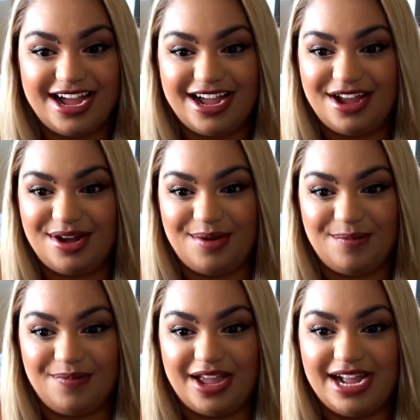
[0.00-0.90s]

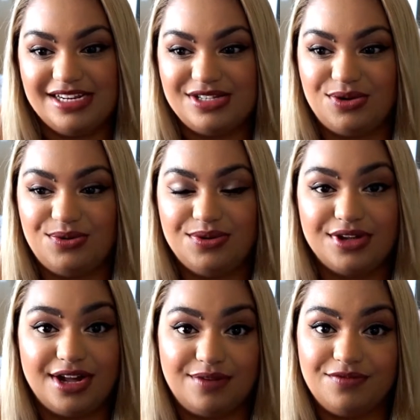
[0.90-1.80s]
I
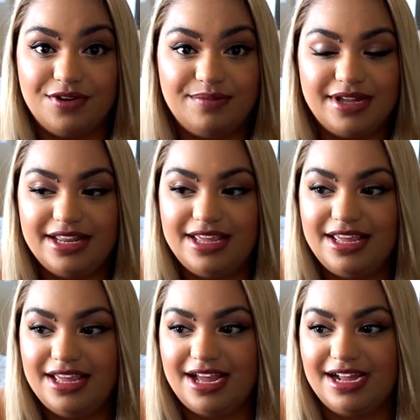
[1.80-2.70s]
don't come from
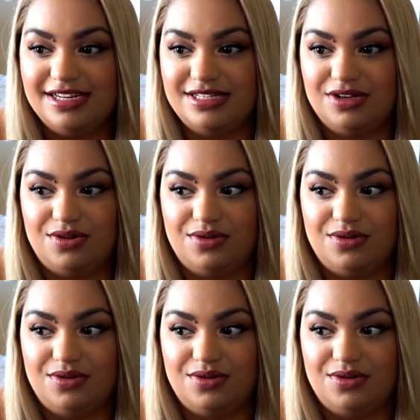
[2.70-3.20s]
money. I'm